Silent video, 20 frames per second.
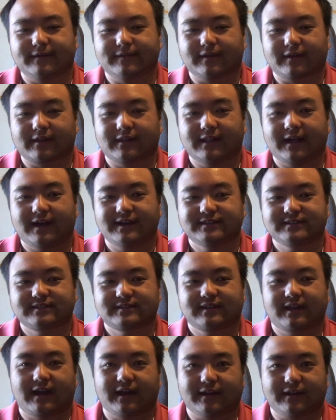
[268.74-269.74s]
the
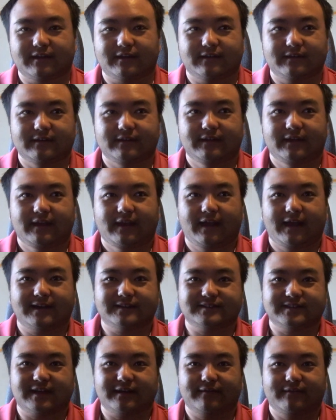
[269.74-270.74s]
class kind of
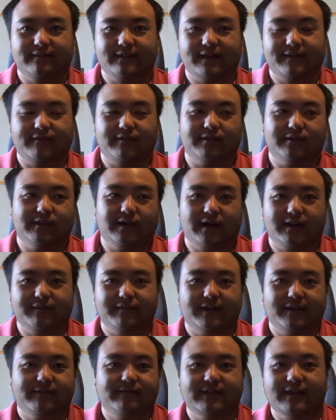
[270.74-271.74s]
has that flavor. A lot of
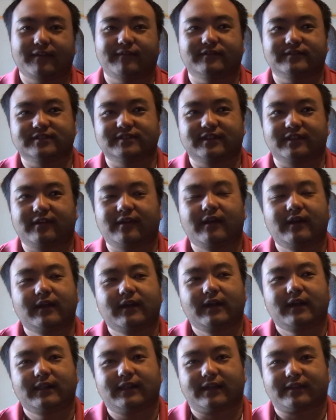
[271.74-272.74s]
that flavor is in there.
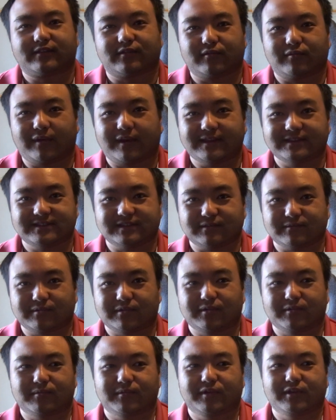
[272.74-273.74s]
Like the racing
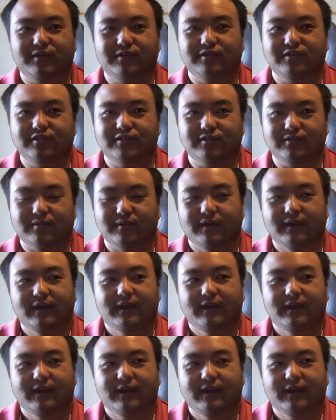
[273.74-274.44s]
world, what do you do?